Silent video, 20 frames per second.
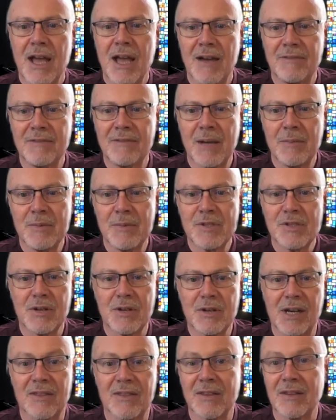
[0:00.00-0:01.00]
have
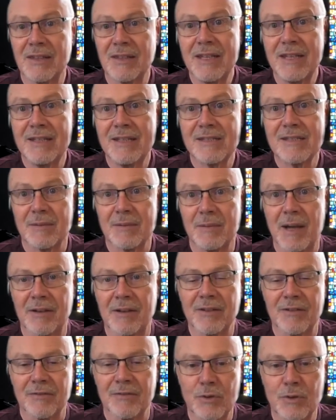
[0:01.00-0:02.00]
demonstrated the least
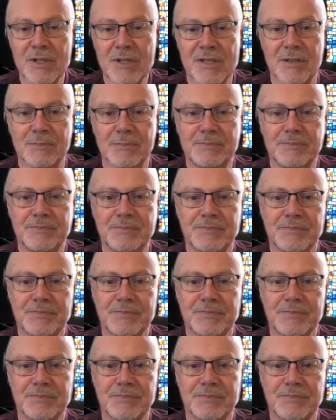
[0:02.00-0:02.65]
amount of wisdom.